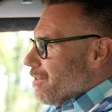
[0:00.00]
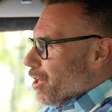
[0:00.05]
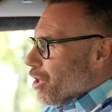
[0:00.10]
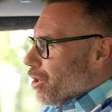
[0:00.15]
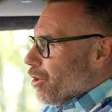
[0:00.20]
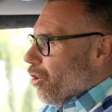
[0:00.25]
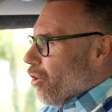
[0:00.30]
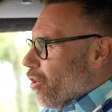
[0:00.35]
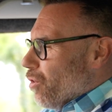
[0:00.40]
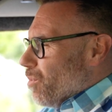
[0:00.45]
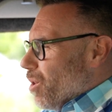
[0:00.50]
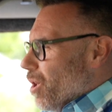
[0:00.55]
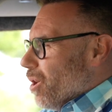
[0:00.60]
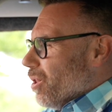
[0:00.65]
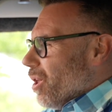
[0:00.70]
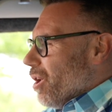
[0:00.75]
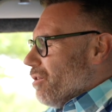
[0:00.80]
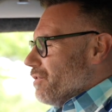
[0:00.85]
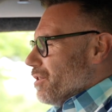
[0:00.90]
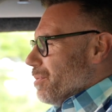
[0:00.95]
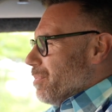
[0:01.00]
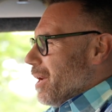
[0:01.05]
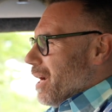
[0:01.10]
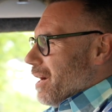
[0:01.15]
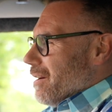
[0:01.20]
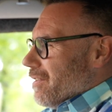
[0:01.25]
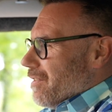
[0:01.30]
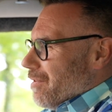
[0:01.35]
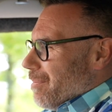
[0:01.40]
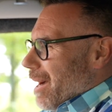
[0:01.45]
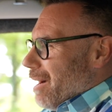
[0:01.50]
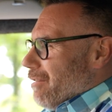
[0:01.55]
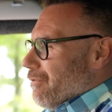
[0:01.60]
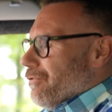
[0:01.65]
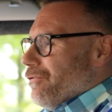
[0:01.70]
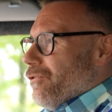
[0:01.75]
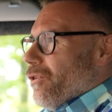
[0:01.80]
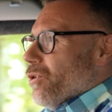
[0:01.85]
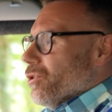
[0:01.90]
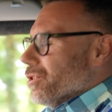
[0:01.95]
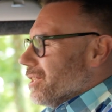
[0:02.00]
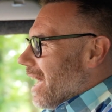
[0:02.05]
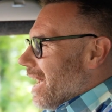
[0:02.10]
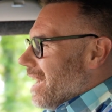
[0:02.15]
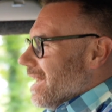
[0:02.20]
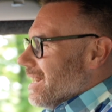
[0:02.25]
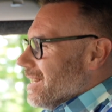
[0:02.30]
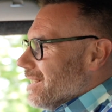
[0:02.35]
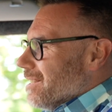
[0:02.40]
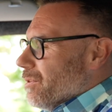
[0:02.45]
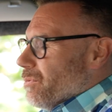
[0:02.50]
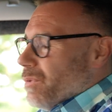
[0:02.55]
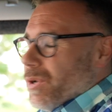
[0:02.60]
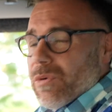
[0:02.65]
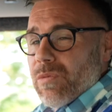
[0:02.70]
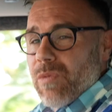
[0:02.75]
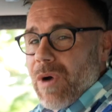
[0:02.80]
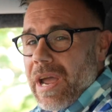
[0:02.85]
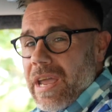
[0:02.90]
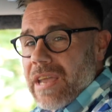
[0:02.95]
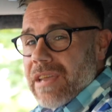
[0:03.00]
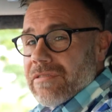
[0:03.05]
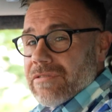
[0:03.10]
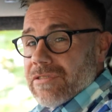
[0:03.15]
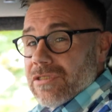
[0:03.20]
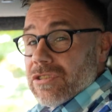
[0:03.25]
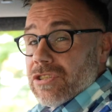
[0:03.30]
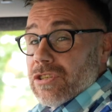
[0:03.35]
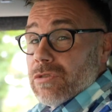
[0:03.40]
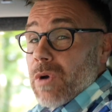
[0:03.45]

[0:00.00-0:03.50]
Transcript: and Cornwall over a period of about 4 days, we waved to